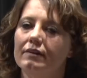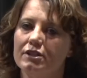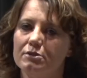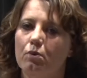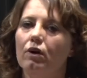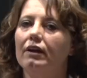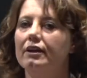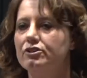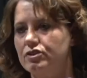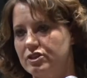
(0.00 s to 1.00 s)
the
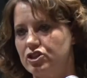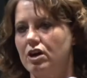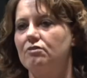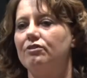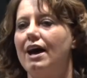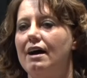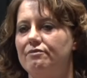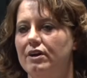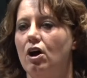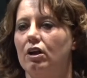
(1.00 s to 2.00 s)
spoilage, the shelf
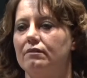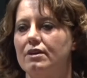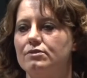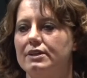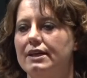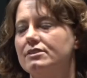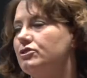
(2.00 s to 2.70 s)
life, and all of those things.